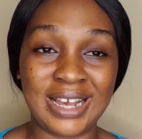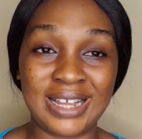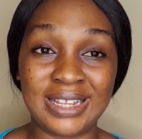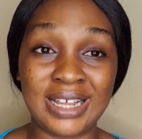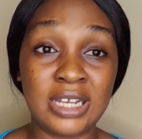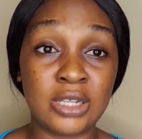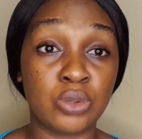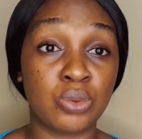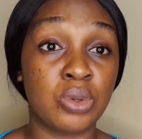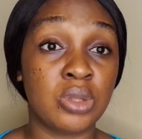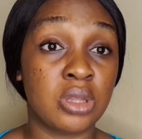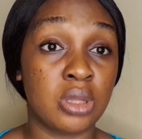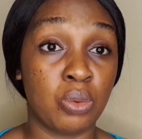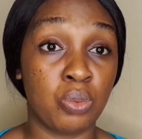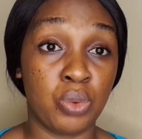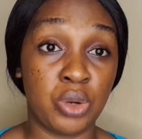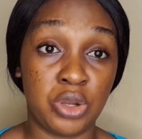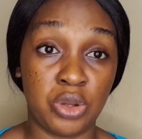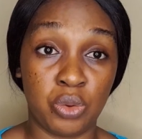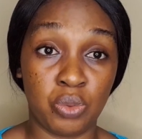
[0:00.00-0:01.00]
And that's one
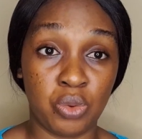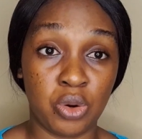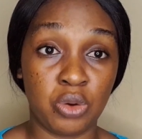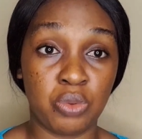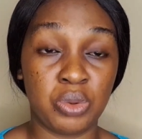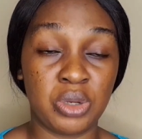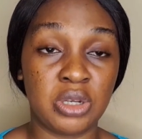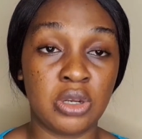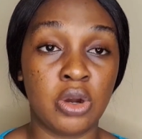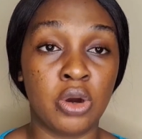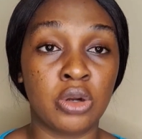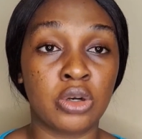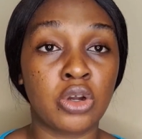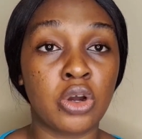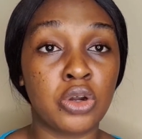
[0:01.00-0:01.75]
thing with your work with God.